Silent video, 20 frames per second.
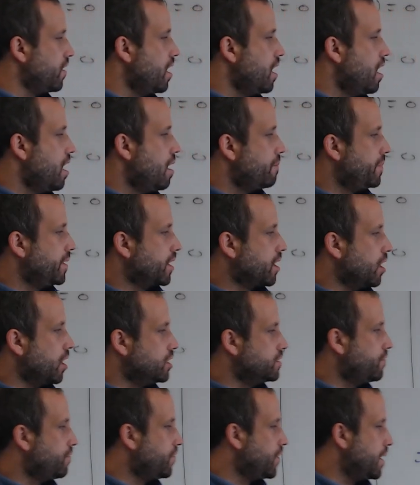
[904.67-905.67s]
because
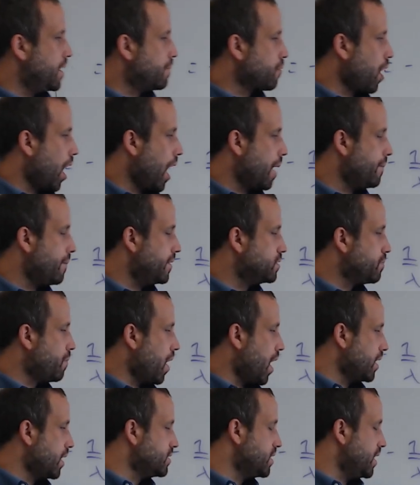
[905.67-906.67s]
phi prime is
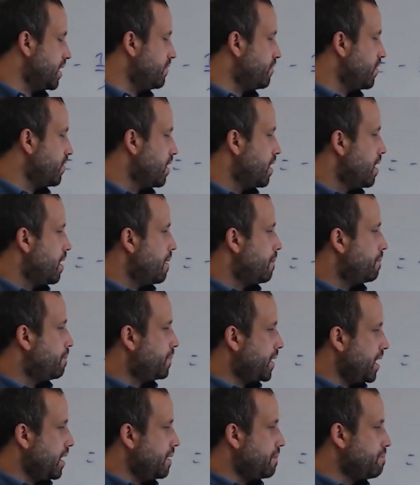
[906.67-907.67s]
positive,
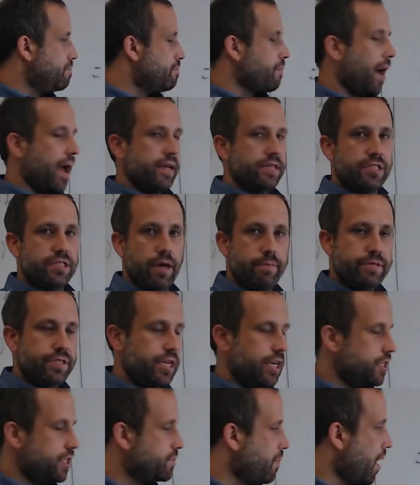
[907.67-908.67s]
P by assumption
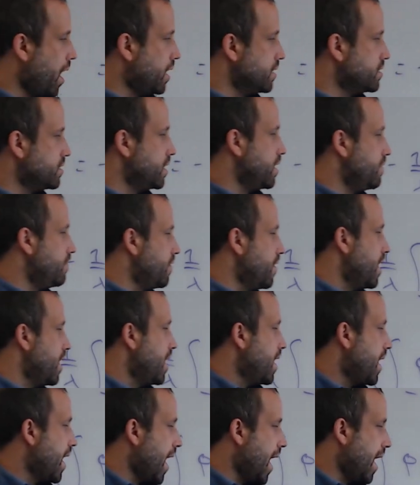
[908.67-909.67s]
is positive,
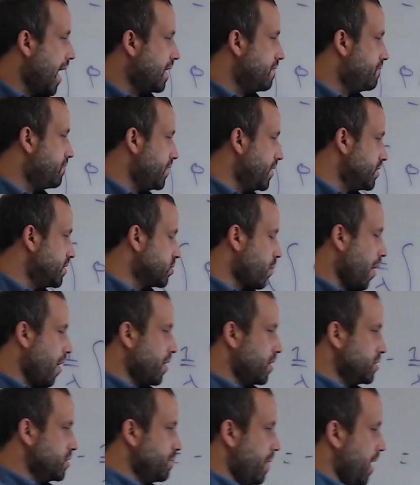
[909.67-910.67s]
and phi squared
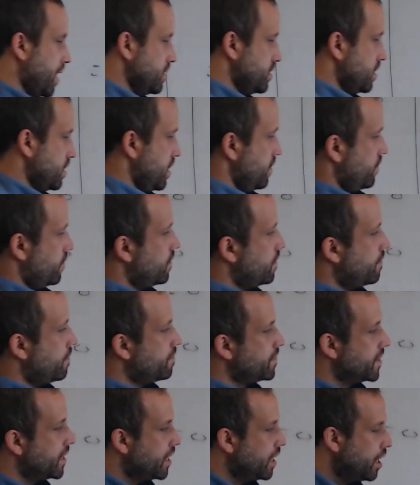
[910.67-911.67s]
is positive.
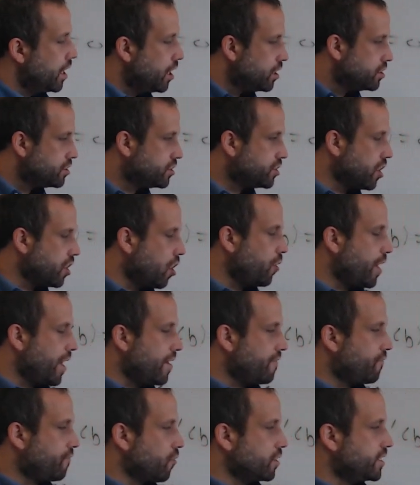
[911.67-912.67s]
So
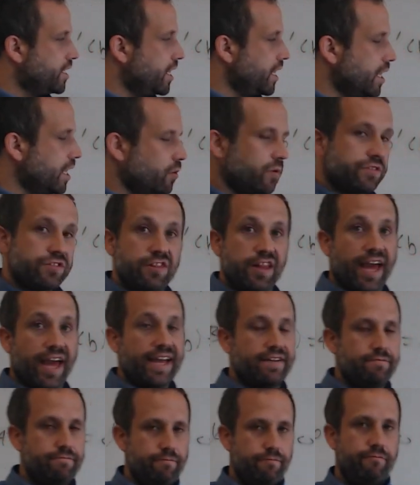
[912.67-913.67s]
if we're dealing with like
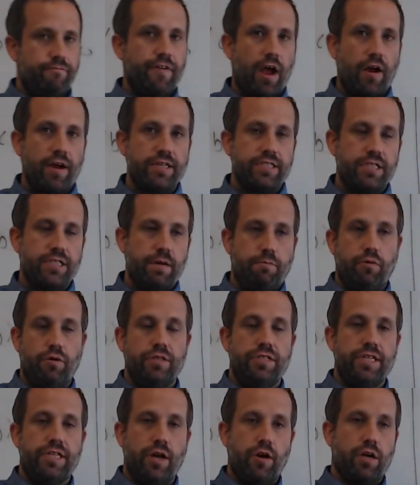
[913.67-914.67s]
very simple
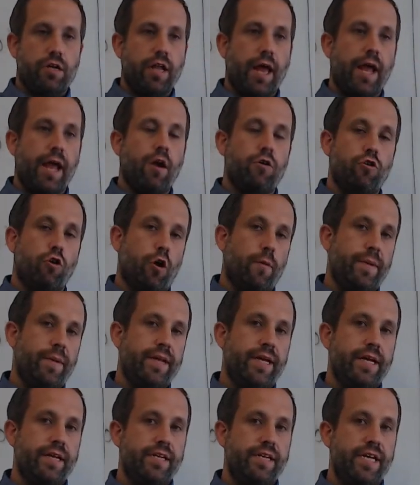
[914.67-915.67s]
Dirichlet or Neumann
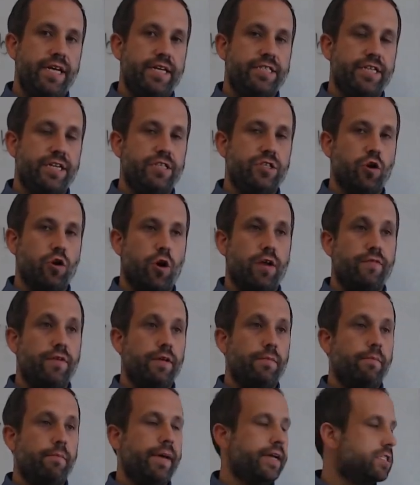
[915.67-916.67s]
conditions or
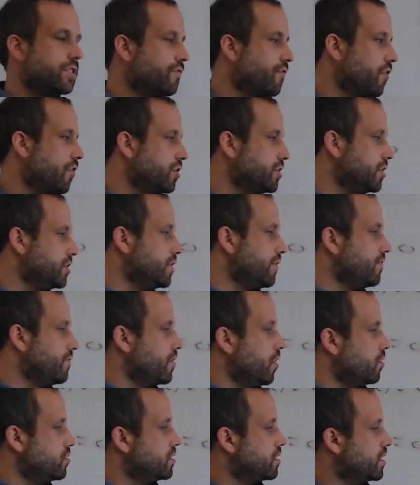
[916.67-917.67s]
even mixed versions of
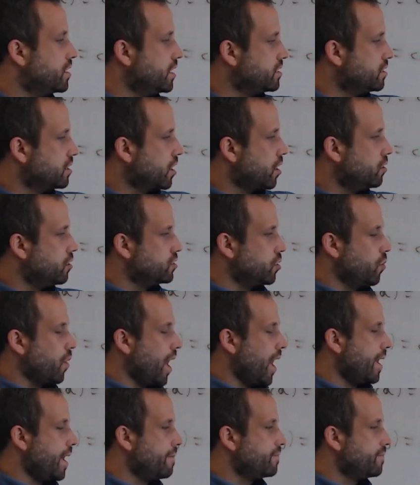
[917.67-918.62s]
those, this goes away.